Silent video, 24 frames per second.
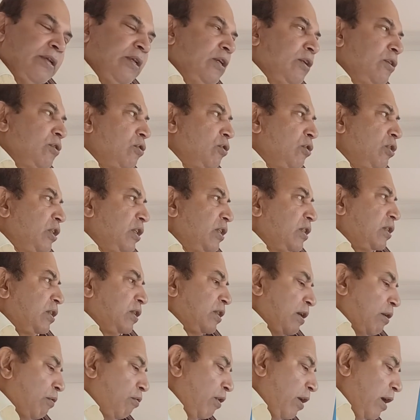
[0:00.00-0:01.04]
So this is
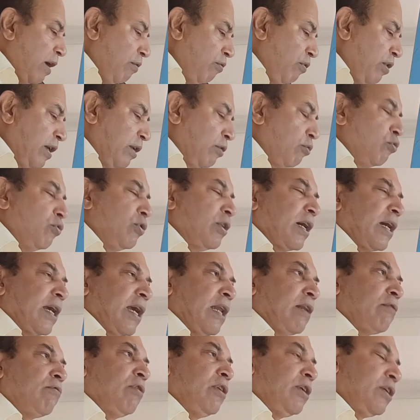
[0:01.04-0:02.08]
the way we do the
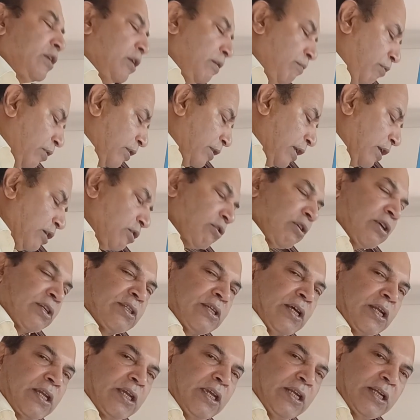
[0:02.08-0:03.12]
calculation for the short
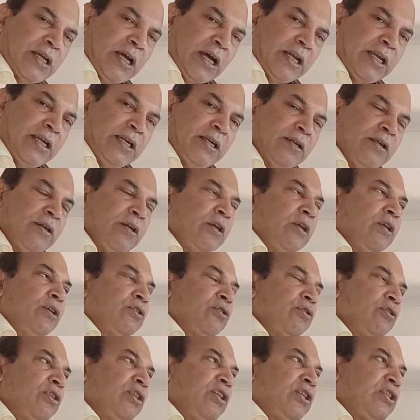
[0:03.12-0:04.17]
circuit current.
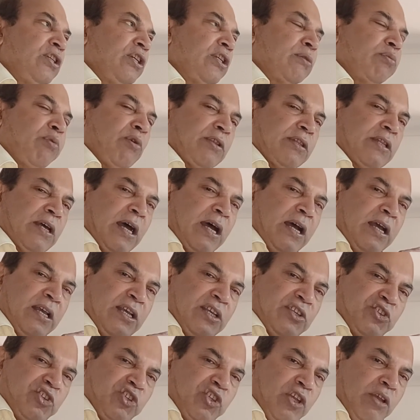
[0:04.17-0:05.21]
So this is for the
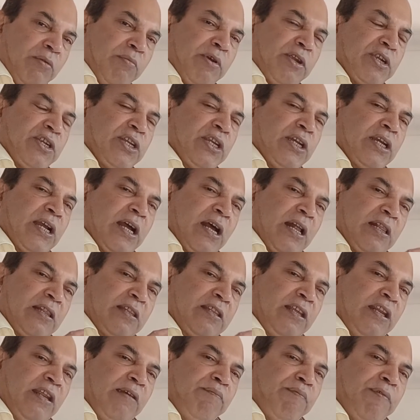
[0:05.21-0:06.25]
symmetrical
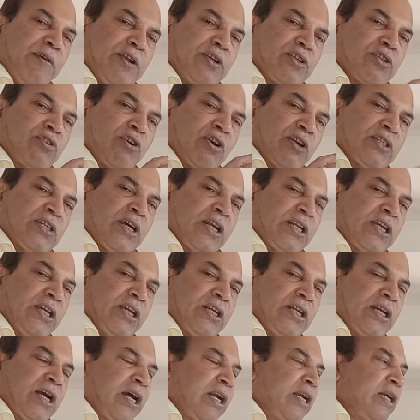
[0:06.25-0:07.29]
three-phase short
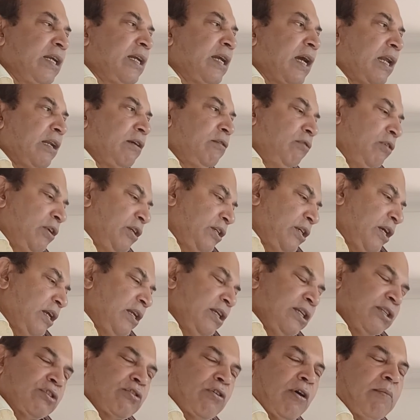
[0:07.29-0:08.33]
circuit current calculation
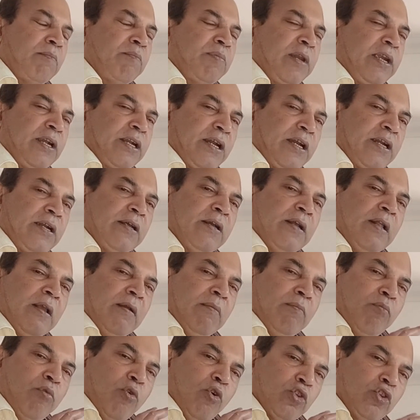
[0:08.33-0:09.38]
is completed
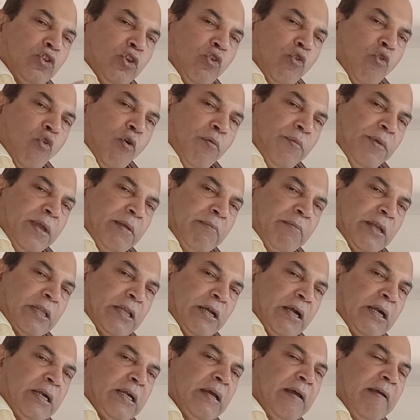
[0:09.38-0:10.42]
both in ohmic
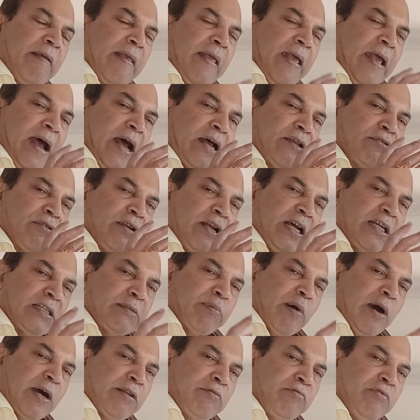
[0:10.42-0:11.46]
method as well as
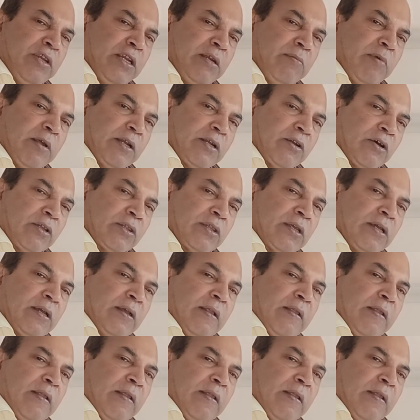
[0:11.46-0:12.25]
per unit method.